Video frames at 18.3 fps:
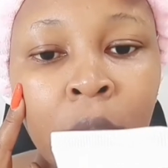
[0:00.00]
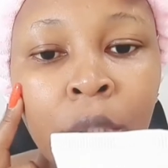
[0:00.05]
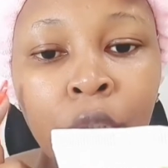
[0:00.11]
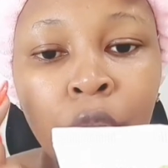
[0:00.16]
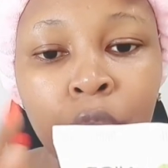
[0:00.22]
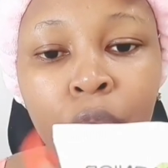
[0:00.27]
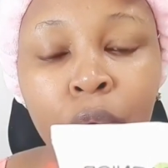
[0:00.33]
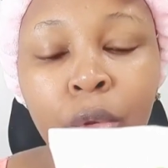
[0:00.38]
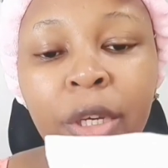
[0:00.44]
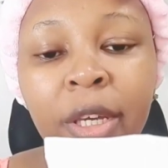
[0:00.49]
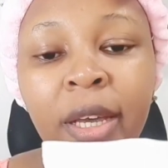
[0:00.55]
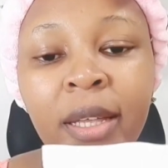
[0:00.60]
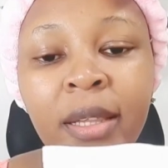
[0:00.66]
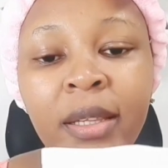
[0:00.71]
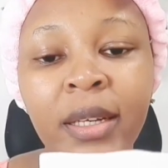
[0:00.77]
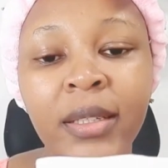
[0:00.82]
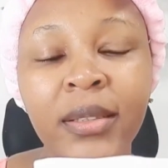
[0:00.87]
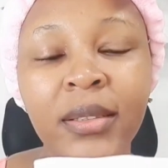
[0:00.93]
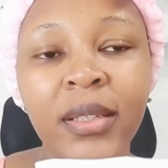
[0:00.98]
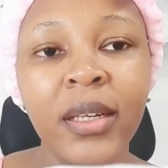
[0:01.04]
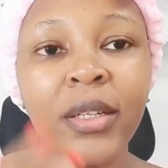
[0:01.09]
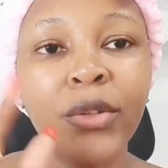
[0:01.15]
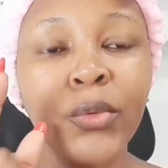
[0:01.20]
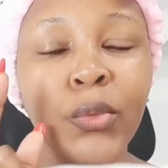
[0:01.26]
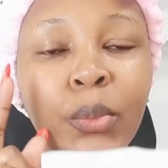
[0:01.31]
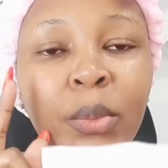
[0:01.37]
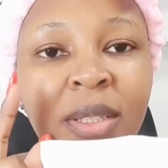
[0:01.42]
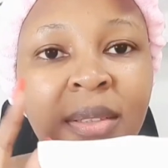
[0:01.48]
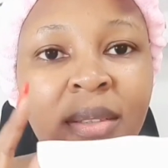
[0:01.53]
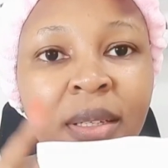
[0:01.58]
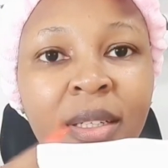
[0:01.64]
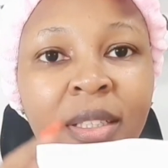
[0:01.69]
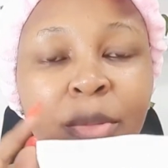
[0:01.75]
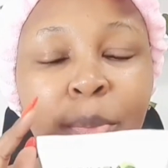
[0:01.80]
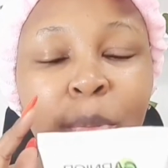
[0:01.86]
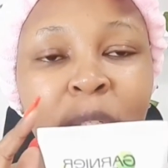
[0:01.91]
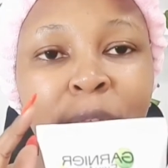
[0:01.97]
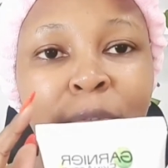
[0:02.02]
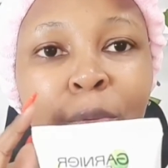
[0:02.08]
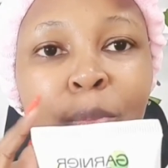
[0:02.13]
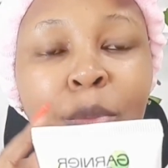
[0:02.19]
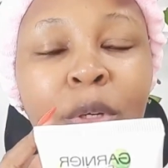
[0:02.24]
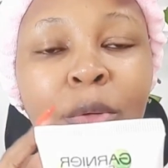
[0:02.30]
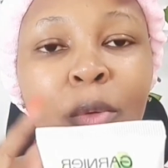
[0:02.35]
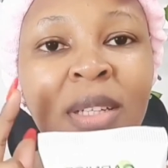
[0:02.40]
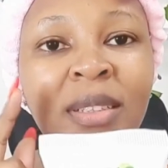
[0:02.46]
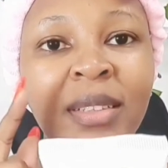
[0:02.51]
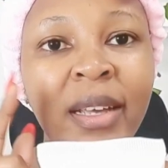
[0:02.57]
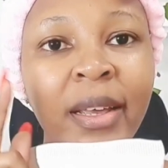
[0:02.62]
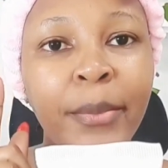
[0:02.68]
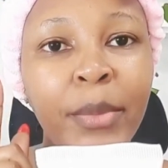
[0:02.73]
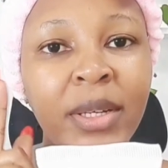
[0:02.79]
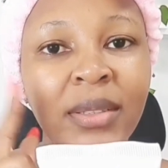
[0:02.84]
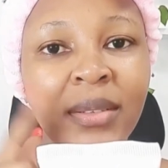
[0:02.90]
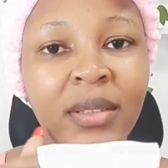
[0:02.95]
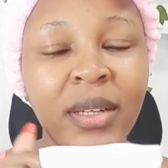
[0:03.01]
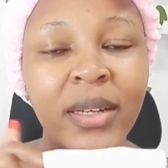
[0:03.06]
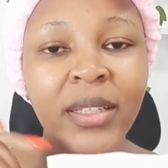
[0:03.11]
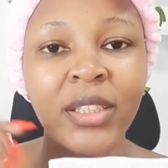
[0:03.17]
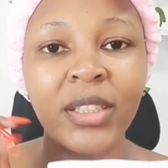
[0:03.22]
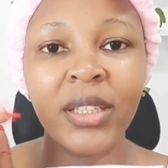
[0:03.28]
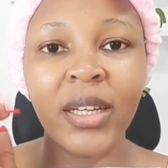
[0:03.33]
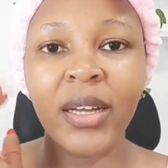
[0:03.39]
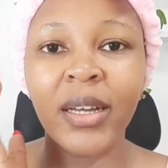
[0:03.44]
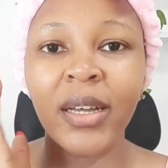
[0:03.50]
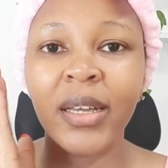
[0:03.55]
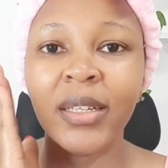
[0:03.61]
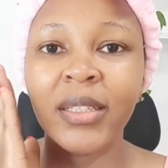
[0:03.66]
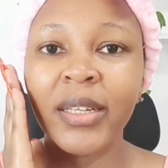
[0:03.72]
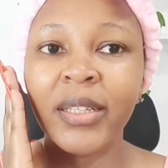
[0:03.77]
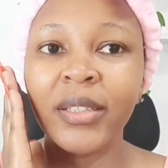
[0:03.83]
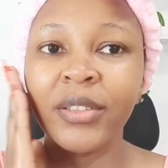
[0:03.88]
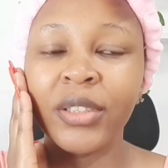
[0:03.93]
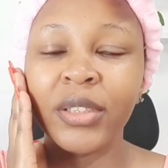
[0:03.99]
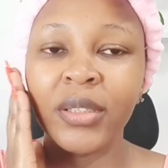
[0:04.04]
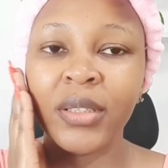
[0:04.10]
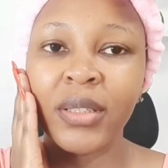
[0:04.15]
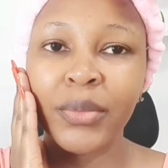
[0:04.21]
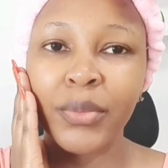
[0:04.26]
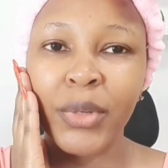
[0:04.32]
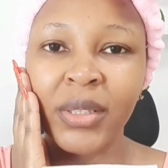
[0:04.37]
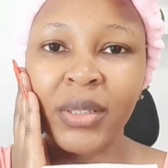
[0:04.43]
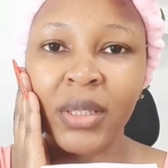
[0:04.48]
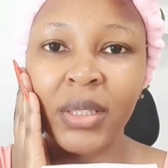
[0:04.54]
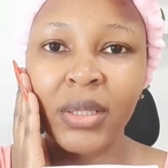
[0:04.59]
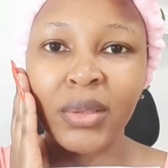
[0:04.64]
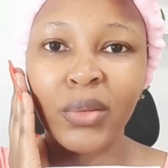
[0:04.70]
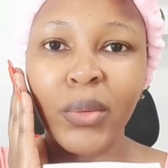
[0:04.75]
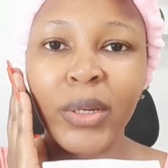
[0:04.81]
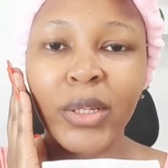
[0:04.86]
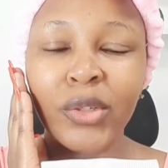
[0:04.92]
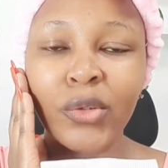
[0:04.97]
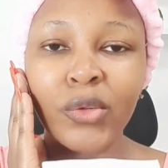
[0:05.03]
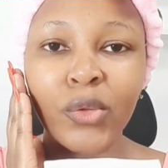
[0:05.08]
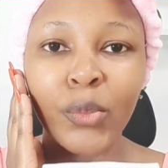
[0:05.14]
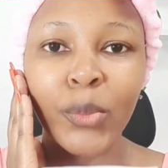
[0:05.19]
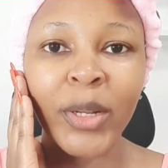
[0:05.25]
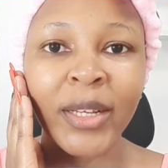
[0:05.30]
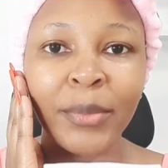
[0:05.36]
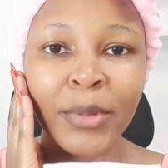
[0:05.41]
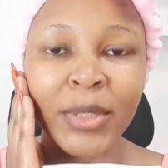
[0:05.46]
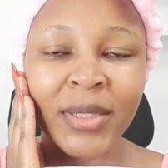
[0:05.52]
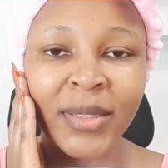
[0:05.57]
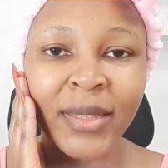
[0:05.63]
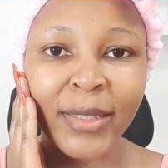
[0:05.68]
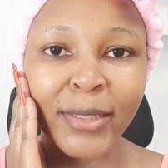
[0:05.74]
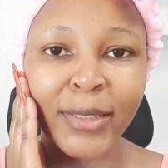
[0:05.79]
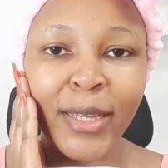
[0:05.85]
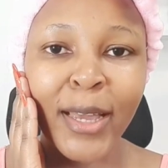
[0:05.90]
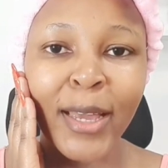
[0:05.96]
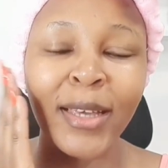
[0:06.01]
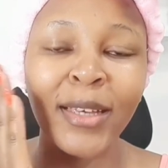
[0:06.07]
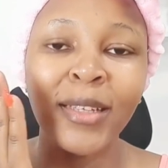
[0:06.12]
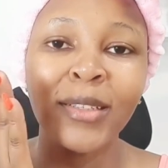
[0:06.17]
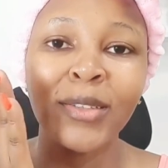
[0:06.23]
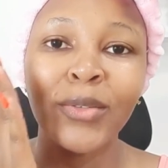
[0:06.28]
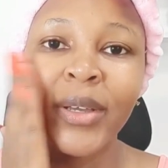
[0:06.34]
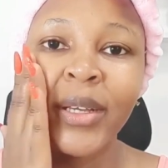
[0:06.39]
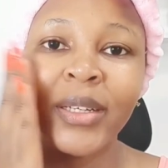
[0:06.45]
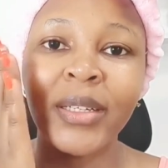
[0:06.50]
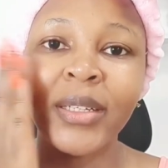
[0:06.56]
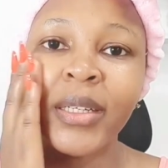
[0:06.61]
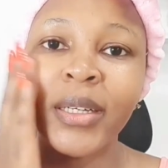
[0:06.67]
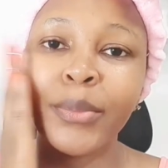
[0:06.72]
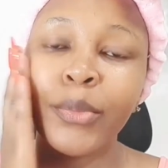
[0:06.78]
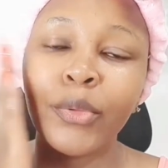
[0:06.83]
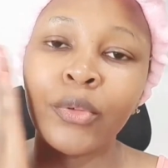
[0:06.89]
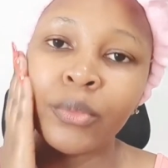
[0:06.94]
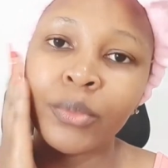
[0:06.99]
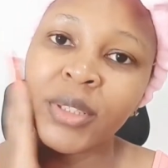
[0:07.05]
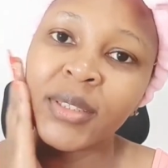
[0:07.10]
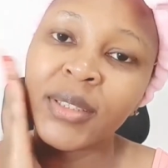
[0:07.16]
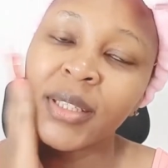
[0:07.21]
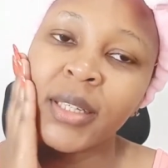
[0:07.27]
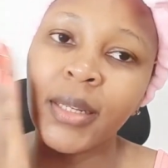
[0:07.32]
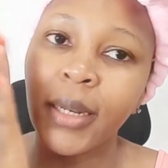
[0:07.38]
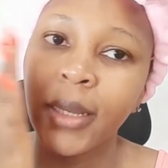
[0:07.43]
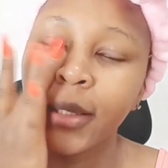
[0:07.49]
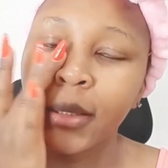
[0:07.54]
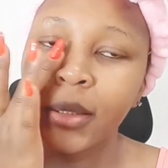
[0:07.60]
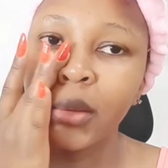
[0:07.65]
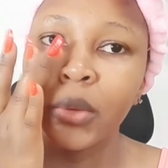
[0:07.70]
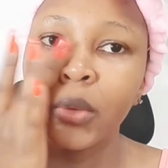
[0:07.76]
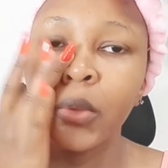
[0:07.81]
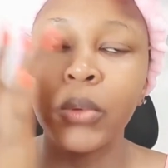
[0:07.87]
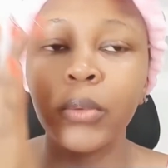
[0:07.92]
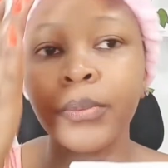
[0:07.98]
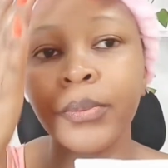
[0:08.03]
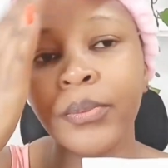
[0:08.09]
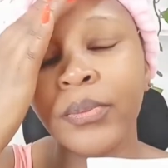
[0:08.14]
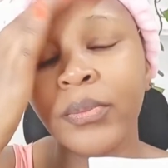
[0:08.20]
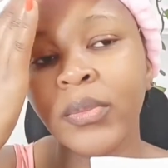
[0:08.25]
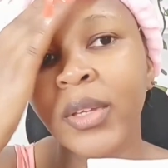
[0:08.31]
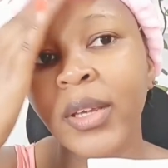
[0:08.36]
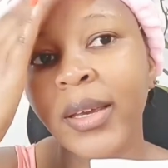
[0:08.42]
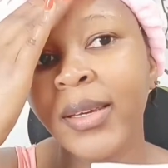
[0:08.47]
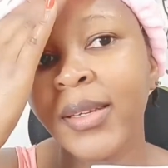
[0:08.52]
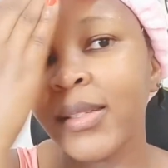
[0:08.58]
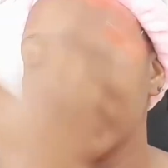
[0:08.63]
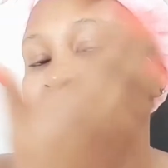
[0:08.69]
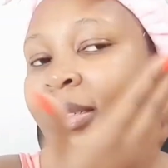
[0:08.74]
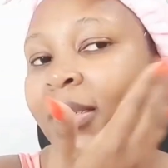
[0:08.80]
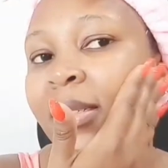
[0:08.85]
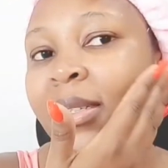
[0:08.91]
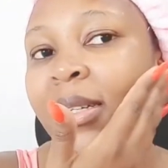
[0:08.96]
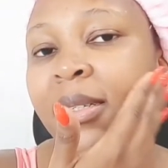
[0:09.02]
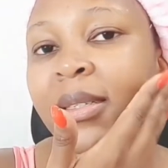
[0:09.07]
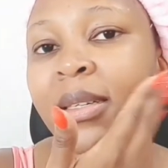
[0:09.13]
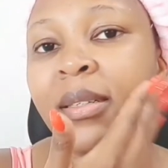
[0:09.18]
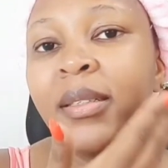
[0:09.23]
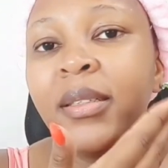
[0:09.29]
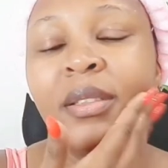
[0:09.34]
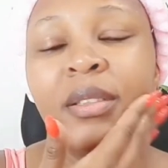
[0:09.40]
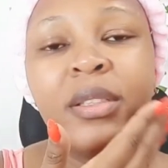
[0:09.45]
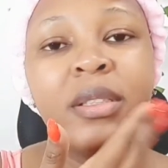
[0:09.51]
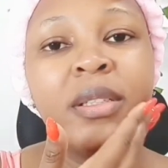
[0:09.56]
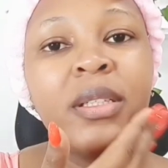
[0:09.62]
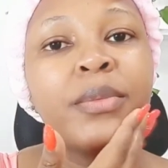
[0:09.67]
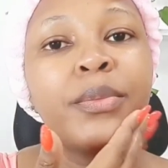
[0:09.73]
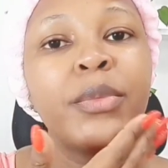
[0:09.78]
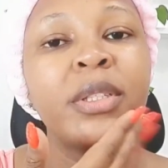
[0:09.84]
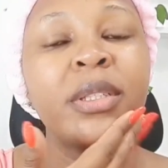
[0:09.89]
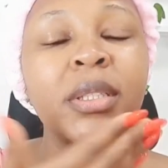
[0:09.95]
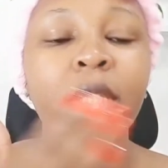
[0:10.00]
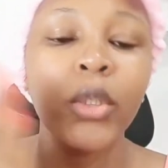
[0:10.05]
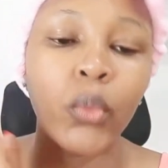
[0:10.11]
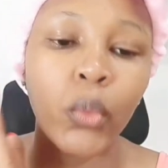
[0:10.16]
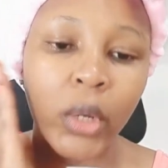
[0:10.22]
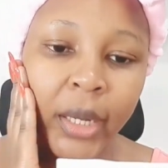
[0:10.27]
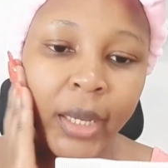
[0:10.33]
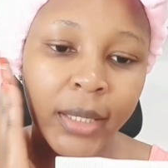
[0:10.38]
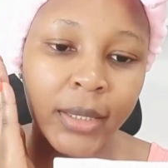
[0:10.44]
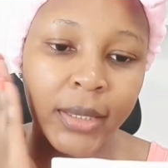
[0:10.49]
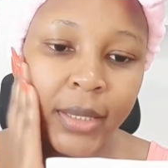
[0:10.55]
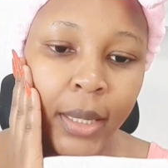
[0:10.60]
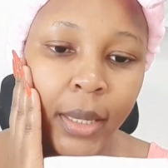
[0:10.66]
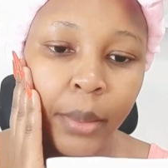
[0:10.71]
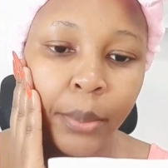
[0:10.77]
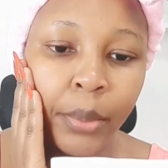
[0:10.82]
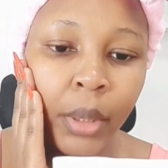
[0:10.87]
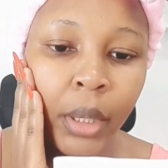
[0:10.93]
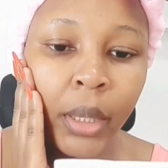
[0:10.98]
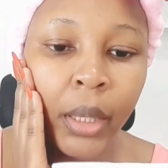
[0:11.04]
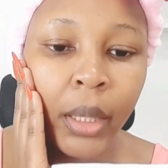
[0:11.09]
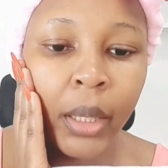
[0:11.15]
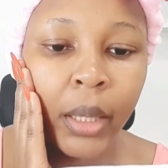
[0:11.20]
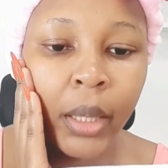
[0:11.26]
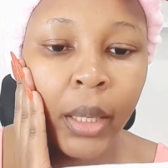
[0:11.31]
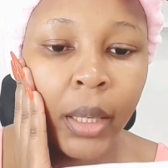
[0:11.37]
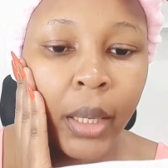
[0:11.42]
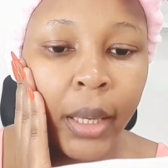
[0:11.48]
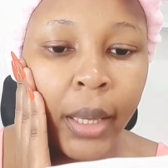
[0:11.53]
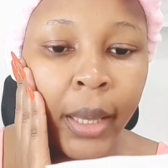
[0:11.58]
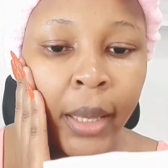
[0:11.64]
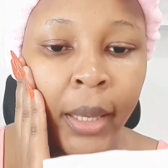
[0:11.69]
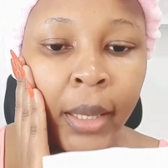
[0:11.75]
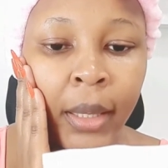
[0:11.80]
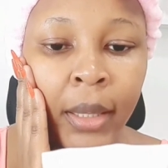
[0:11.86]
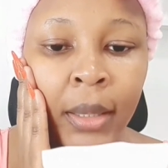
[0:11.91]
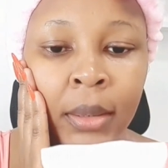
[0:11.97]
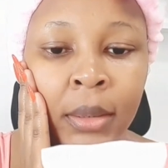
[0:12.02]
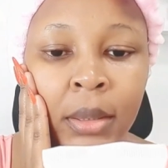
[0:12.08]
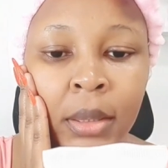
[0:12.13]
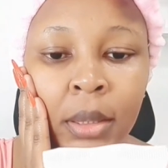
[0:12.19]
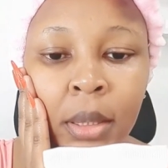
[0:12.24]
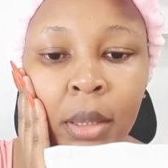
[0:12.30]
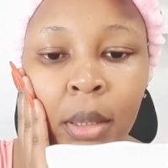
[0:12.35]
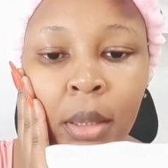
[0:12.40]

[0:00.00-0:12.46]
So here they're saying you massage, but for me, once I massage, it irritates my skin, so I don't normally massage. So I dab on my skin like so, and it doesn't irritate my skin when I dab. And